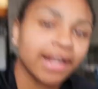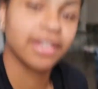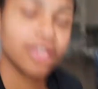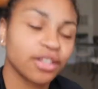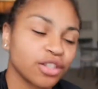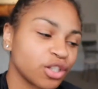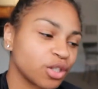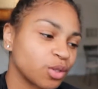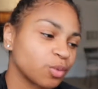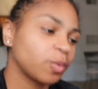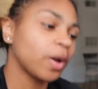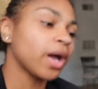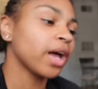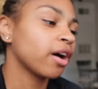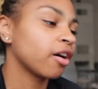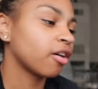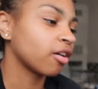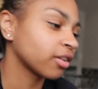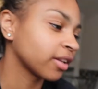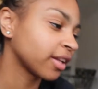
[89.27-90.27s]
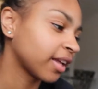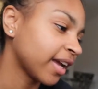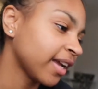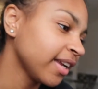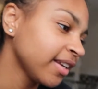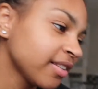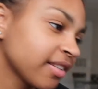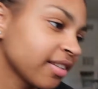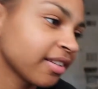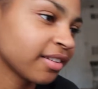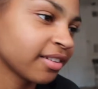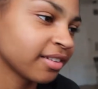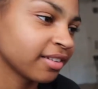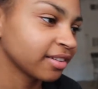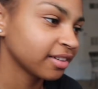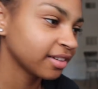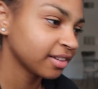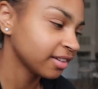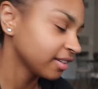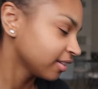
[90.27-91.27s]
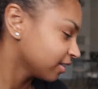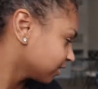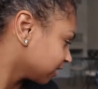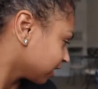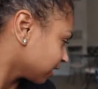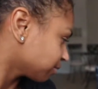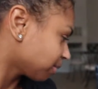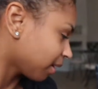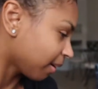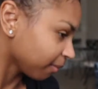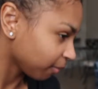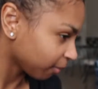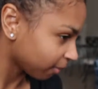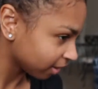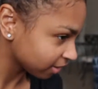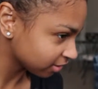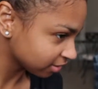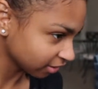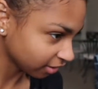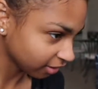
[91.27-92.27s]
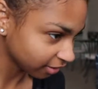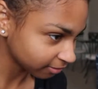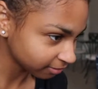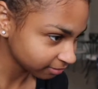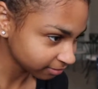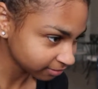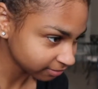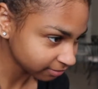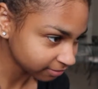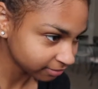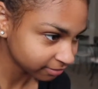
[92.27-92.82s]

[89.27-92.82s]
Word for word: had to sweat all night. That's probably why I took them.